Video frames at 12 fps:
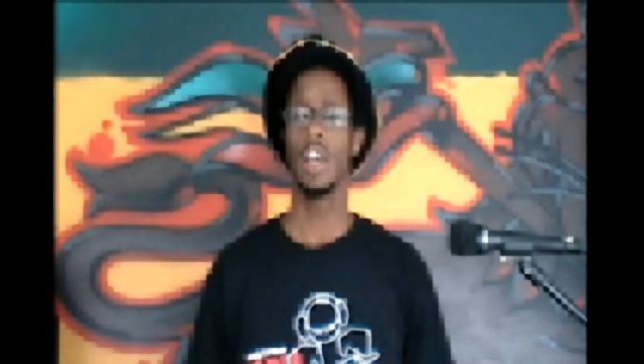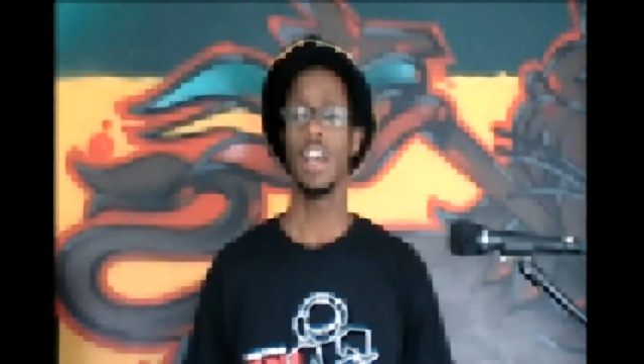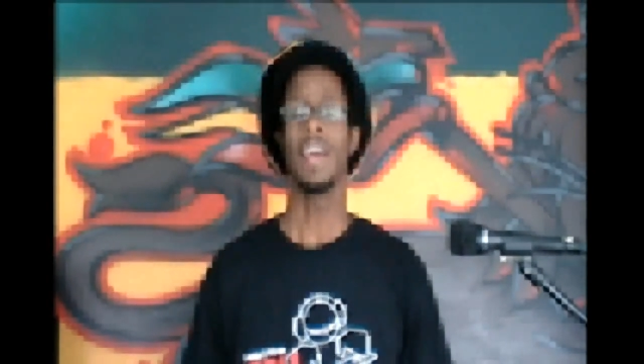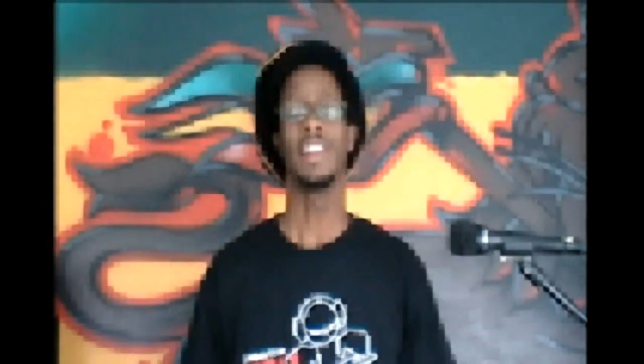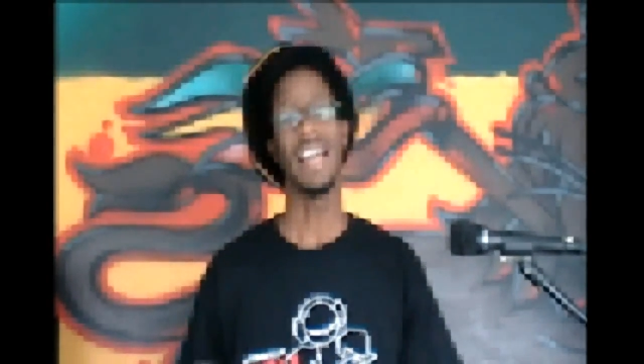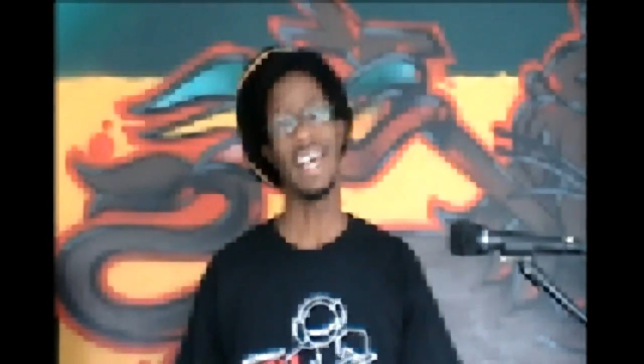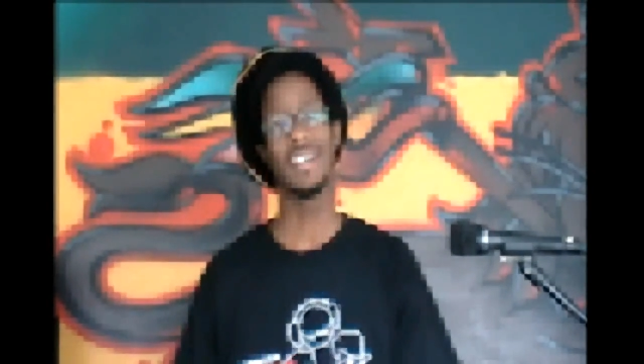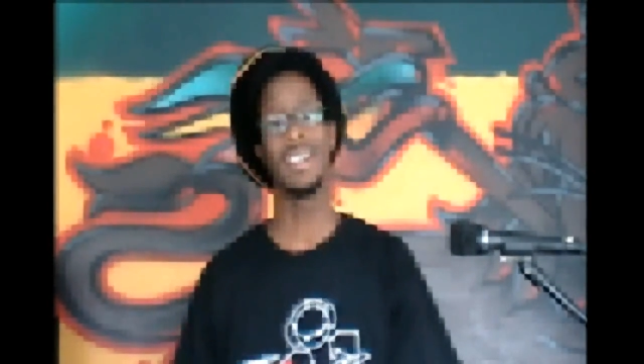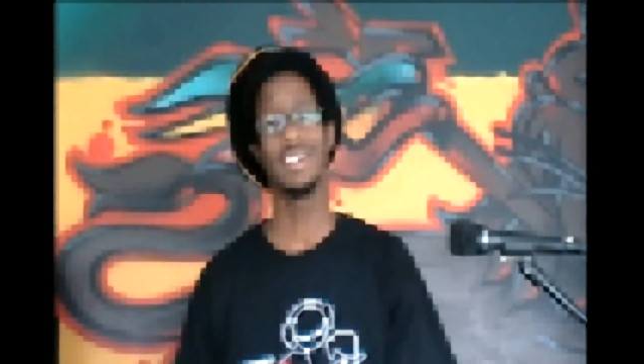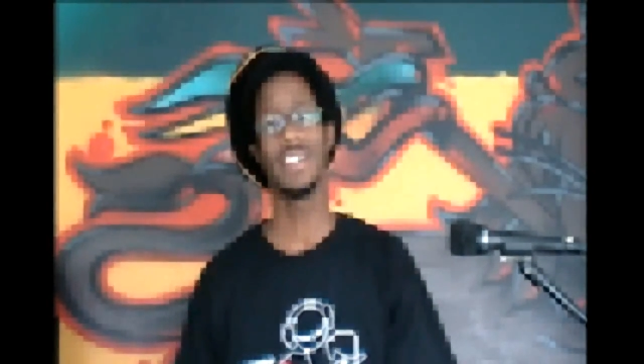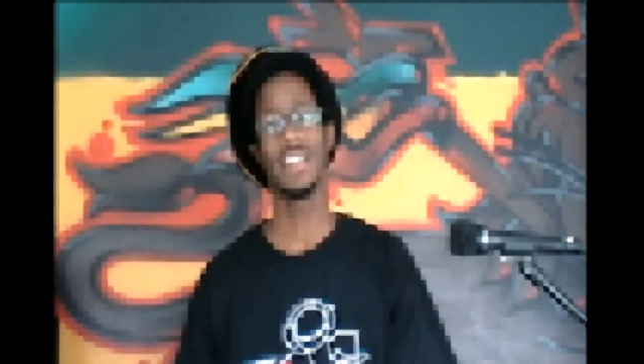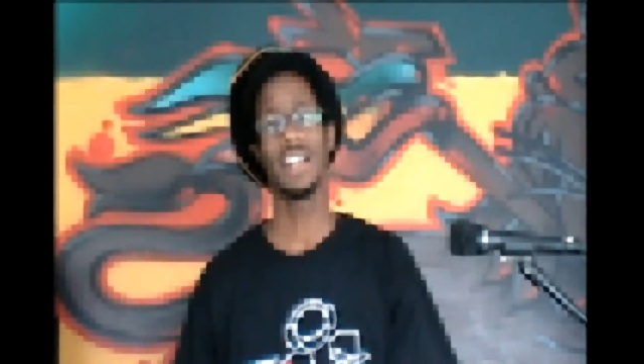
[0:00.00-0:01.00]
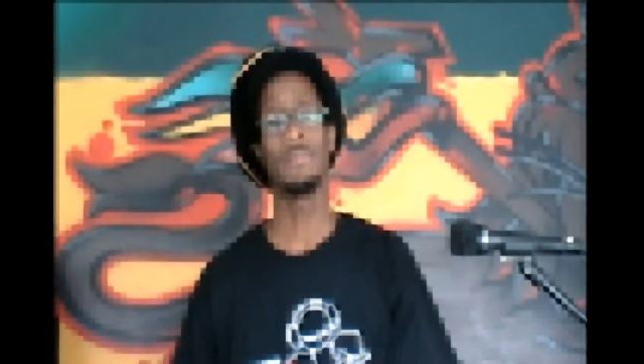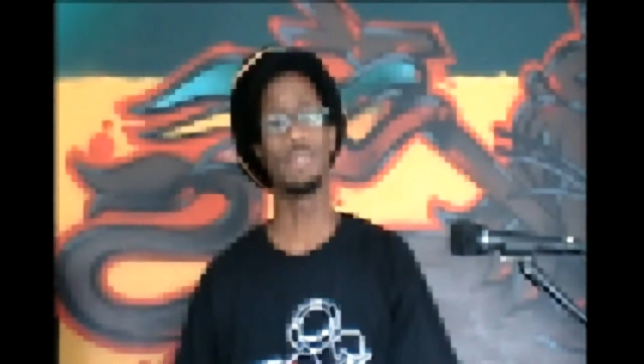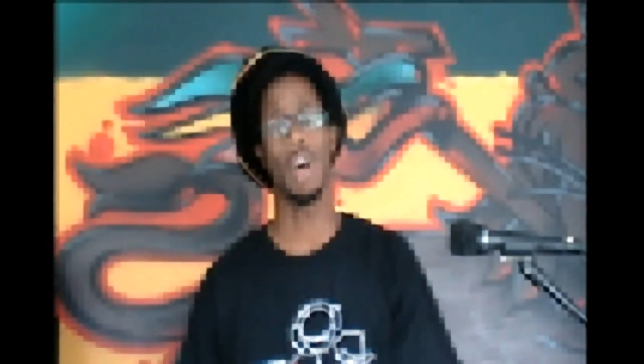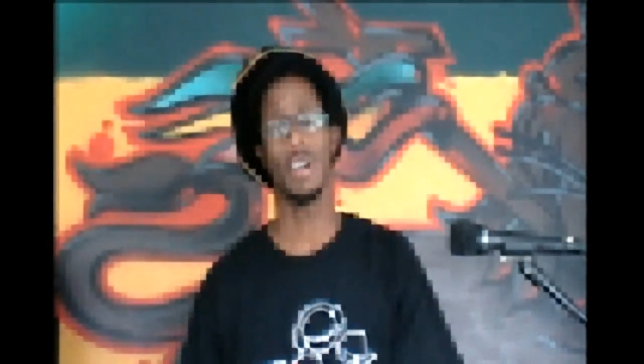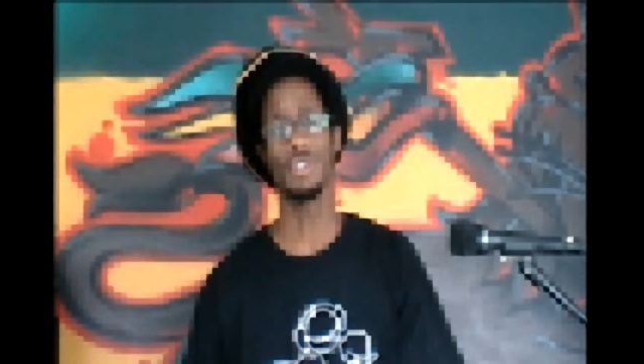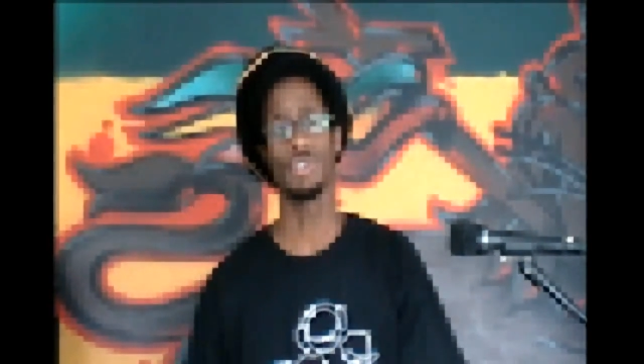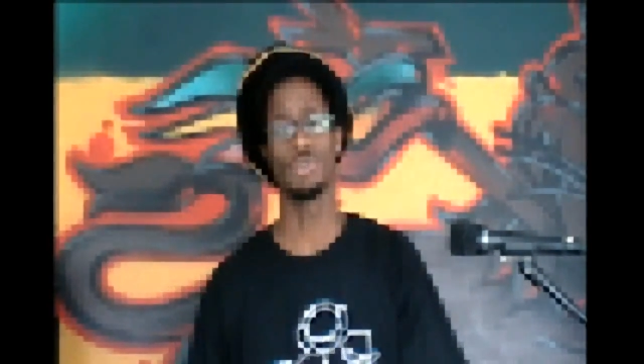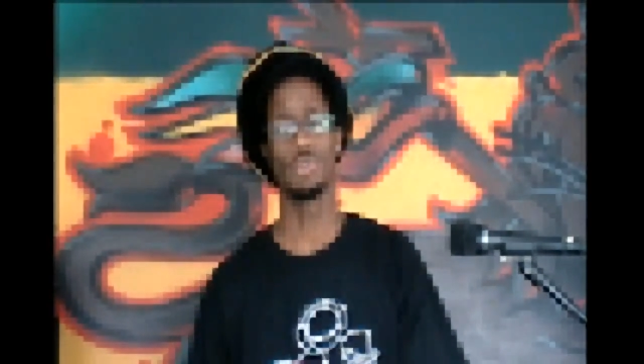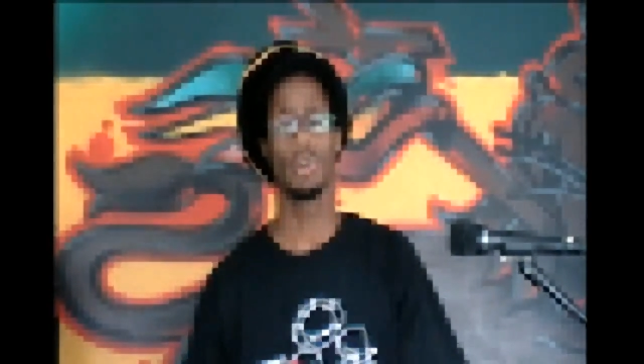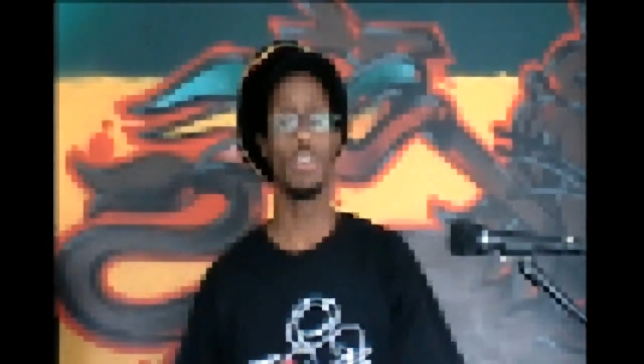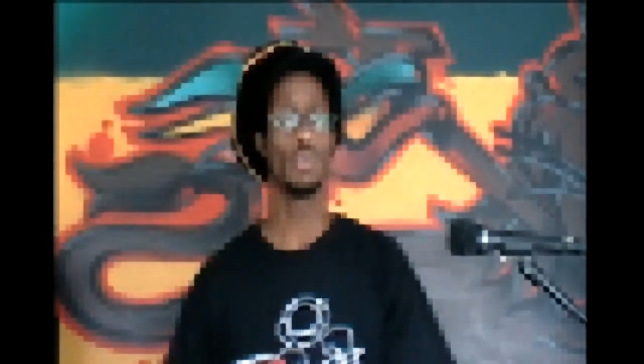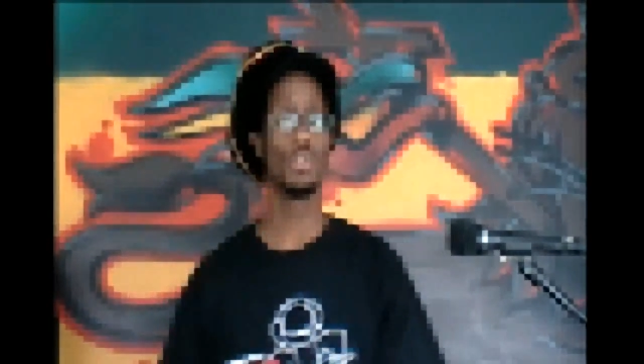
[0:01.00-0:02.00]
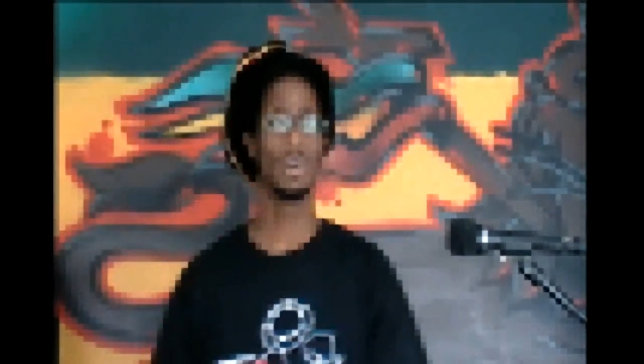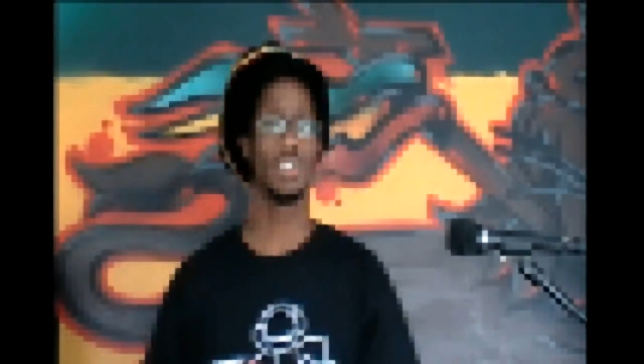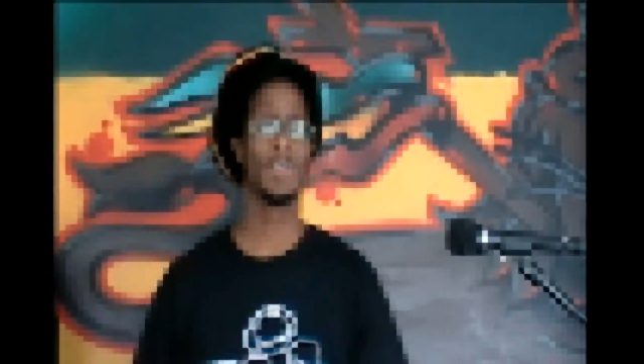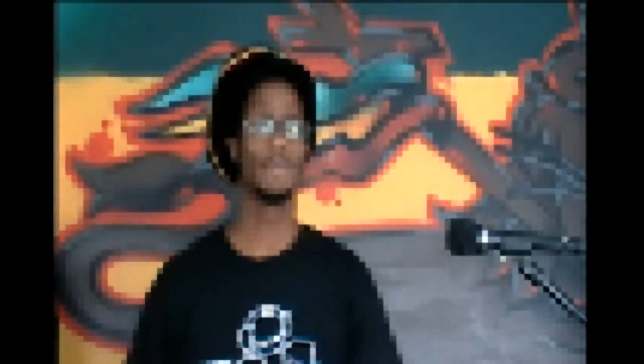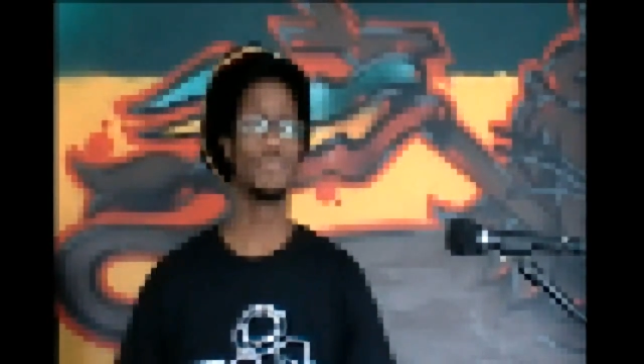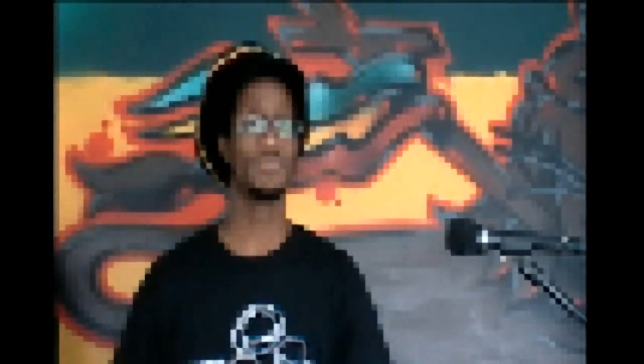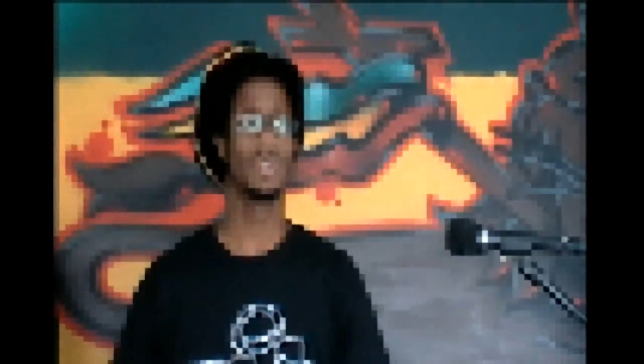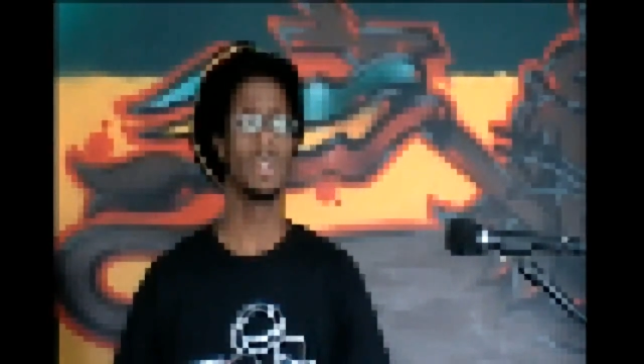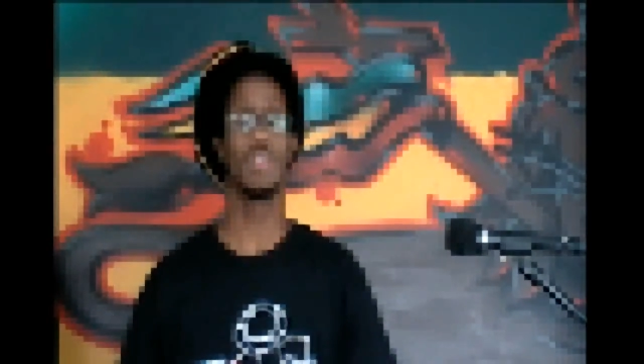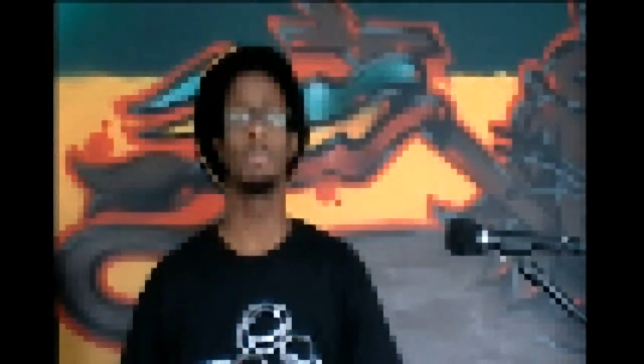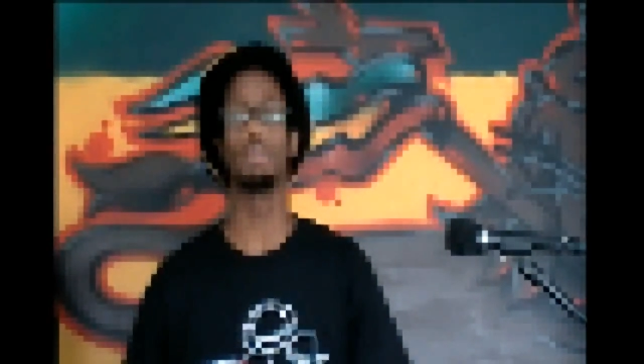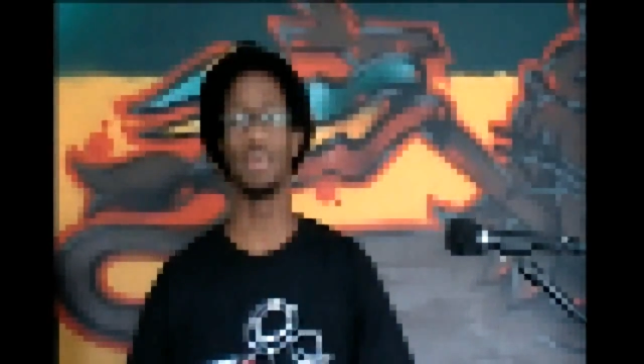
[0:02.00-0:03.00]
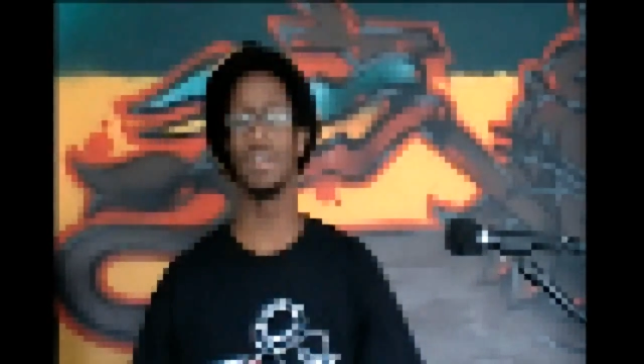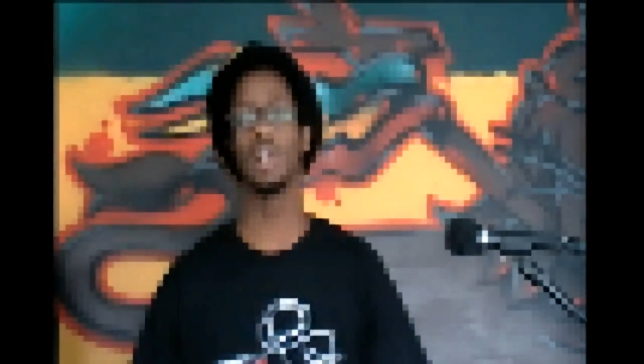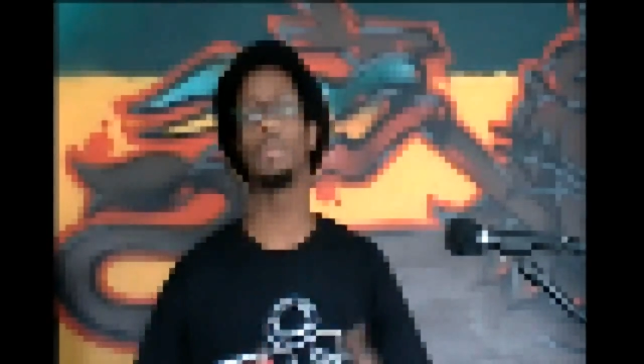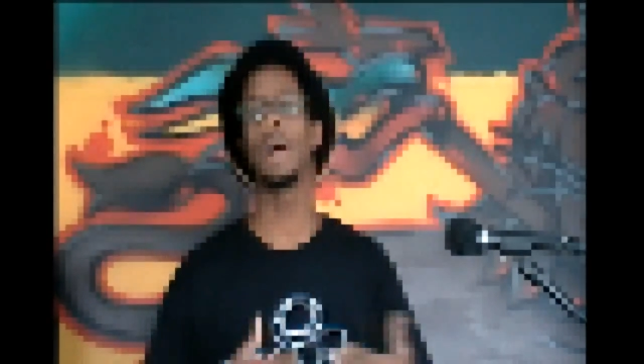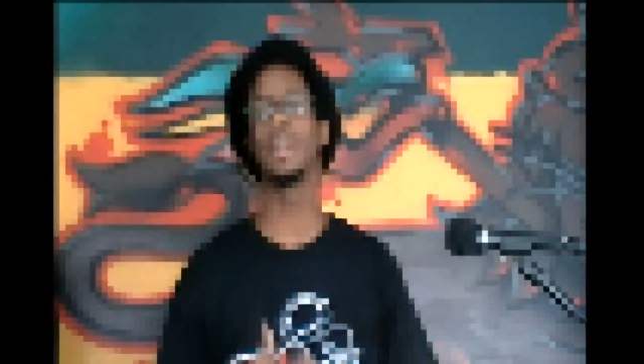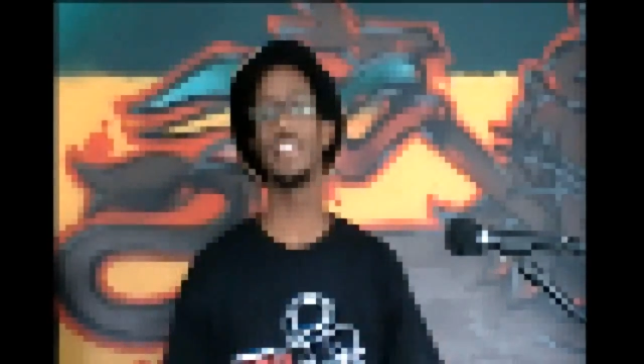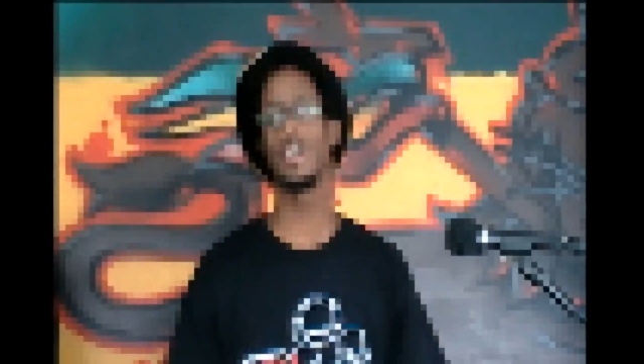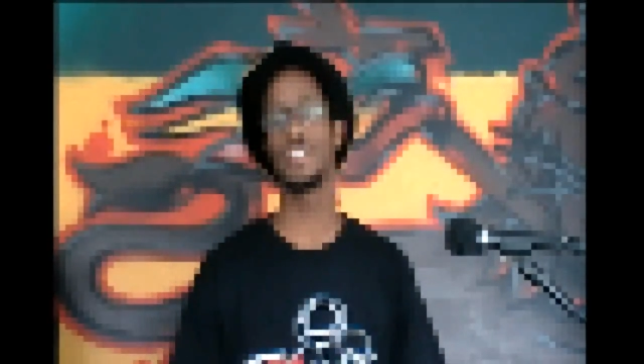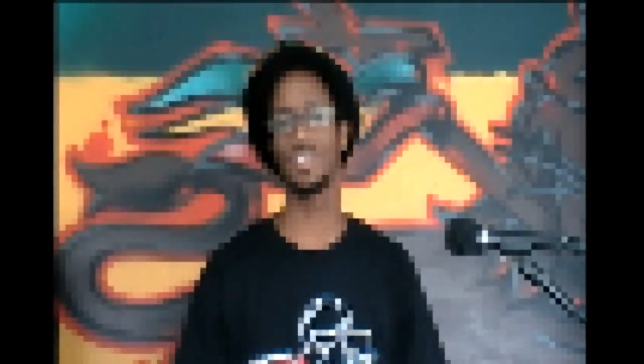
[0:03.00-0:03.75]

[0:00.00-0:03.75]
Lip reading: and that DJ that I'm talking to would build upon their